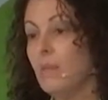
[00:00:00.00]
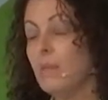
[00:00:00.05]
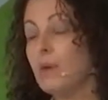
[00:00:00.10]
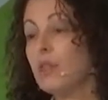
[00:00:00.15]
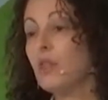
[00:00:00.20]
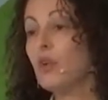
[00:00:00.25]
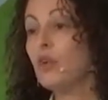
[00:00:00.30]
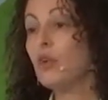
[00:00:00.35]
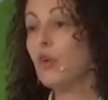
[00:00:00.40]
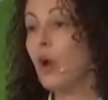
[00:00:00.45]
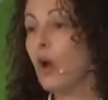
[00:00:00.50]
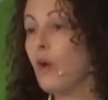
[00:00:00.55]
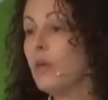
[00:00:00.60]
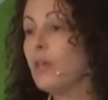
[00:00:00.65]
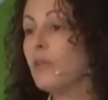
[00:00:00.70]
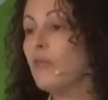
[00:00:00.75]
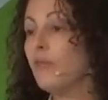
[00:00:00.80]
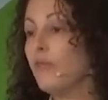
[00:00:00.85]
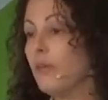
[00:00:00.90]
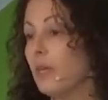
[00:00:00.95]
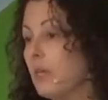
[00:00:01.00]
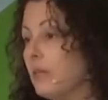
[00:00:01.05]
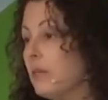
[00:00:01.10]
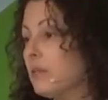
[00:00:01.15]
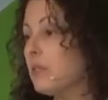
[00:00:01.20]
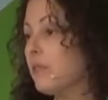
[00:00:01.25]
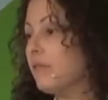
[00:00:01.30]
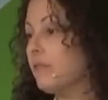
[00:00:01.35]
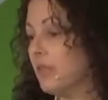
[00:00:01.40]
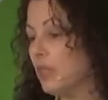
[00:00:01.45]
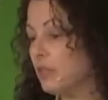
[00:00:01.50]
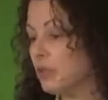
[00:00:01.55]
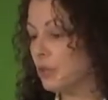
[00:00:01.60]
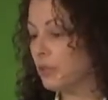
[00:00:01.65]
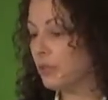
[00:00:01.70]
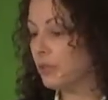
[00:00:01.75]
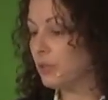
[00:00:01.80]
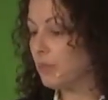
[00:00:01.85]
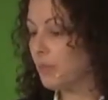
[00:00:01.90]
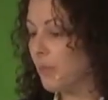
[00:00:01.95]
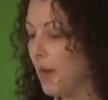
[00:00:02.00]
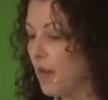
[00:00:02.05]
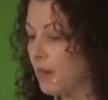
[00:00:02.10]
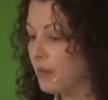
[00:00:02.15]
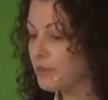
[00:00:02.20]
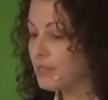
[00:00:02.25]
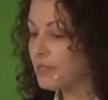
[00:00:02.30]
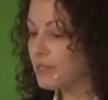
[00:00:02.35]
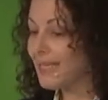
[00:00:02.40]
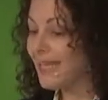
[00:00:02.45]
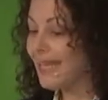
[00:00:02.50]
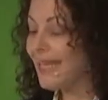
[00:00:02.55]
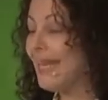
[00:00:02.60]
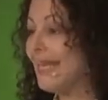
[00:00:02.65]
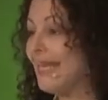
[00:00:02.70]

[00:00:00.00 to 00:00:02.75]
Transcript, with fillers: But the growing field of digital democracy